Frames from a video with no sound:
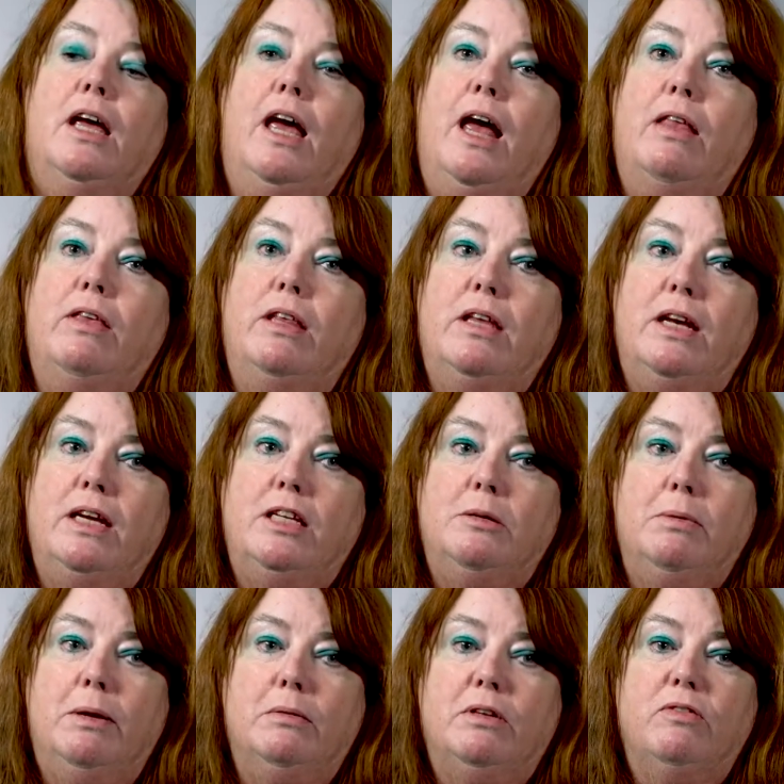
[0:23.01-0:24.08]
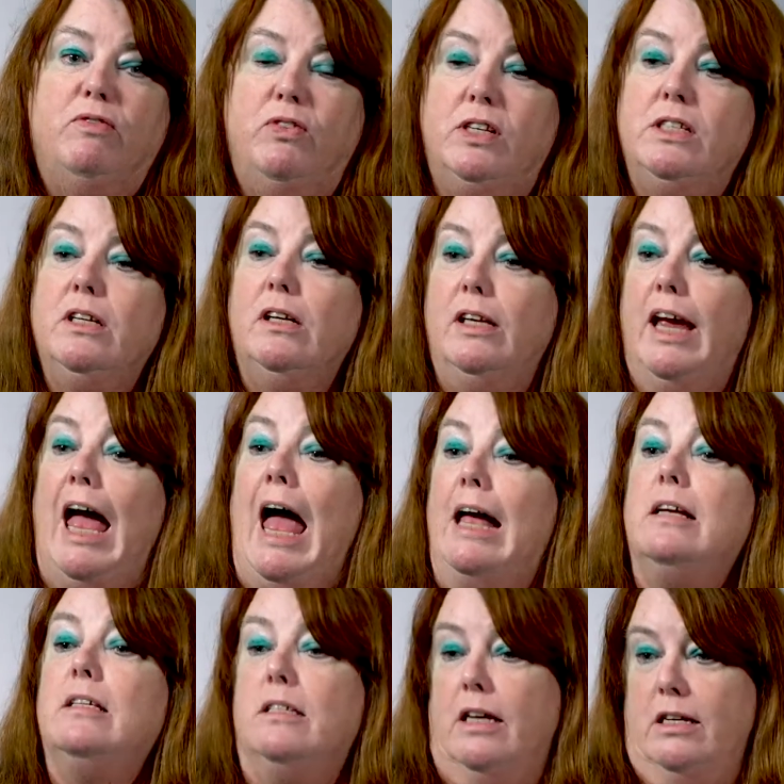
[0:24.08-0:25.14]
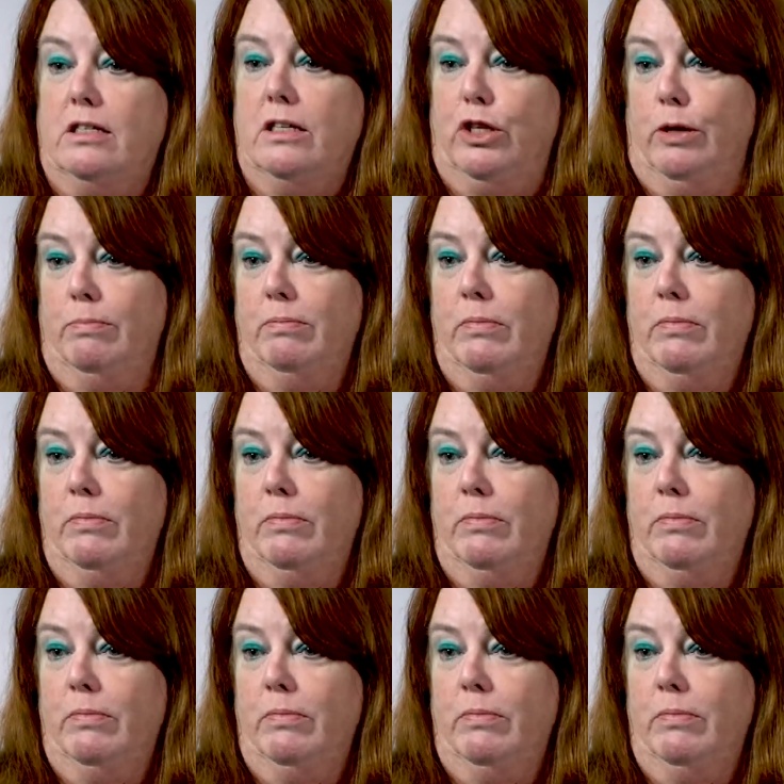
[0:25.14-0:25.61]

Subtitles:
and then they need to be able to physically access them.